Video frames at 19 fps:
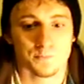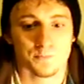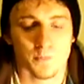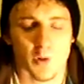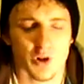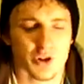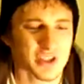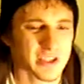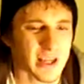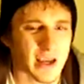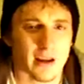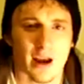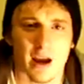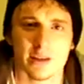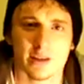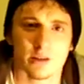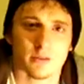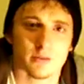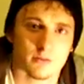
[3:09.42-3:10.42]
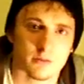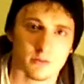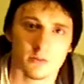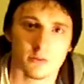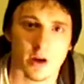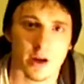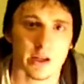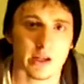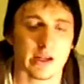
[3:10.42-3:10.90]
Understand, I didn't
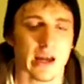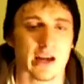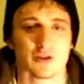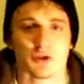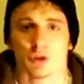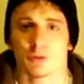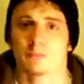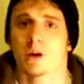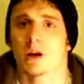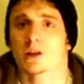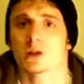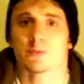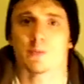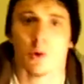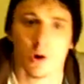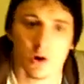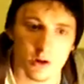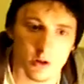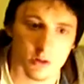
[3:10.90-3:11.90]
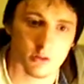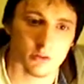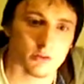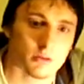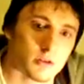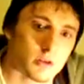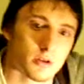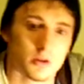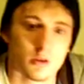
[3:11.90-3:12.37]
actually benchmark
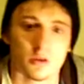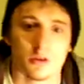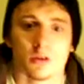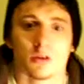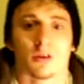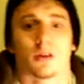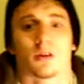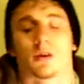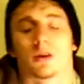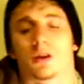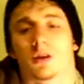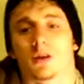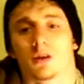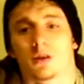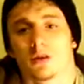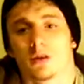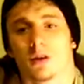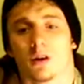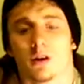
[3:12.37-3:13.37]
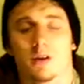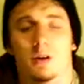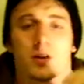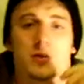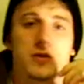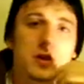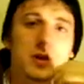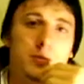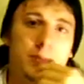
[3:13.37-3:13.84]
the
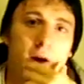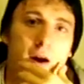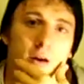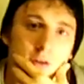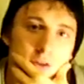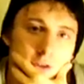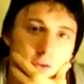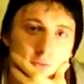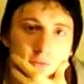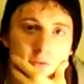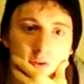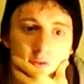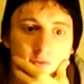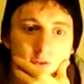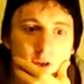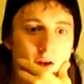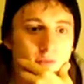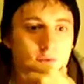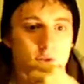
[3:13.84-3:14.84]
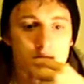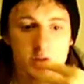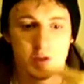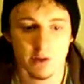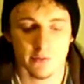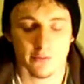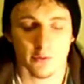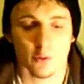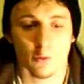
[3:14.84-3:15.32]
Athena Power 250. I've
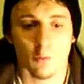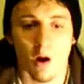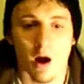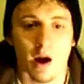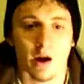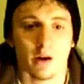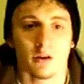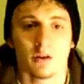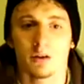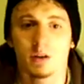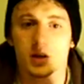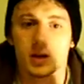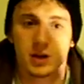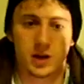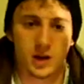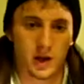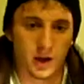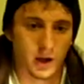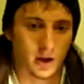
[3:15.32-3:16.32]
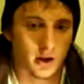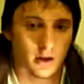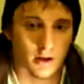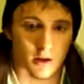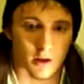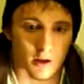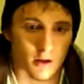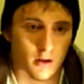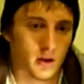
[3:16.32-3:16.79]
used it for a while,
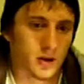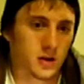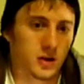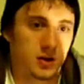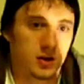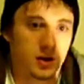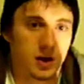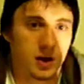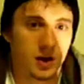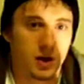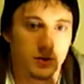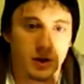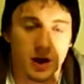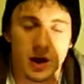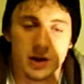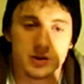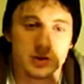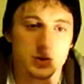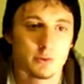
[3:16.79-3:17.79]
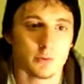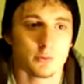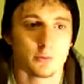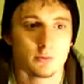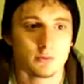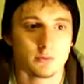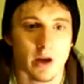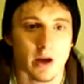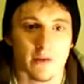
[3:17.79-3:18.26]
and I
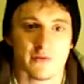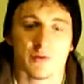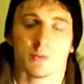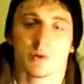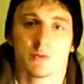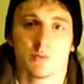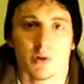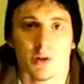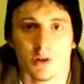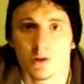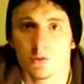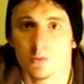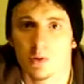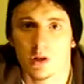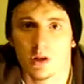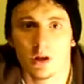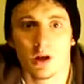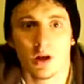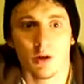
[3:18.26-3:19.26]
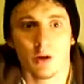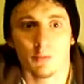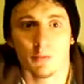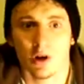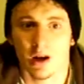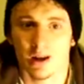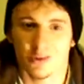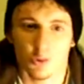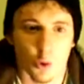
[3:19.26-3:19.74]
do have some experience with it.
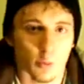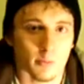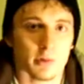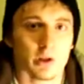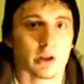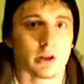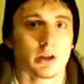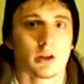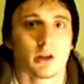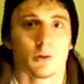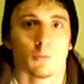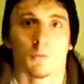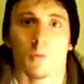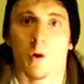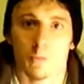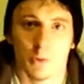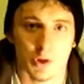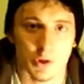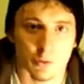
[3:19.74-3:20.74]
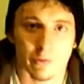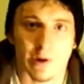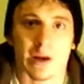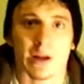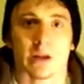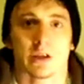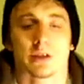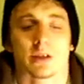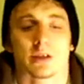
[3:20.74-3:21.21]
But normally, when we do
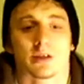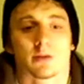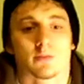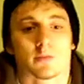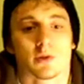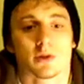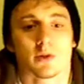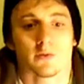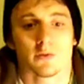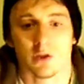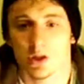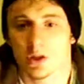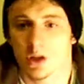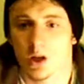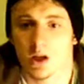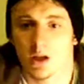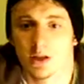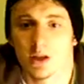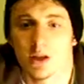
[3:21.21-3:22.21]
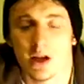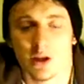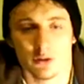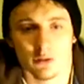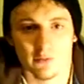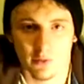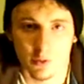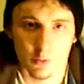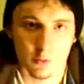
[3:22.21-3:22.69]
rating systems, such as the next
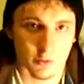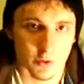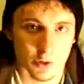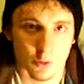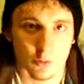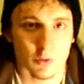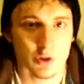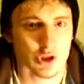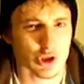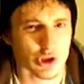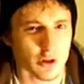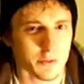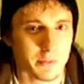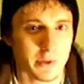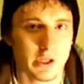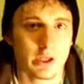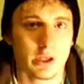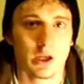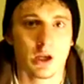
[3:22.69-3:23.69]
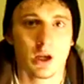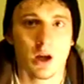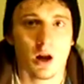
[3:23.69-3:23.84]
review we'll do, which should be